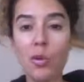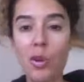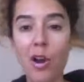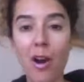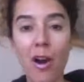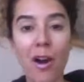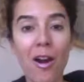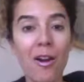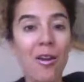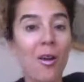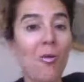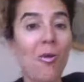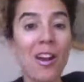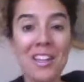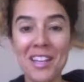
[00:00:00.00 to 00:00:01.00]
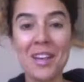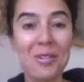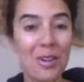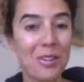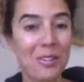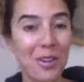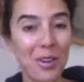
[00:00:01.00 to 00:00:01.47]
a car or want to get
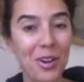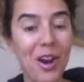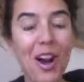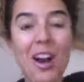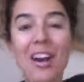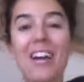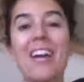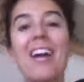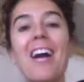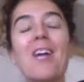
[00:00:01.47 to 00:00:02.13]
rid of your car,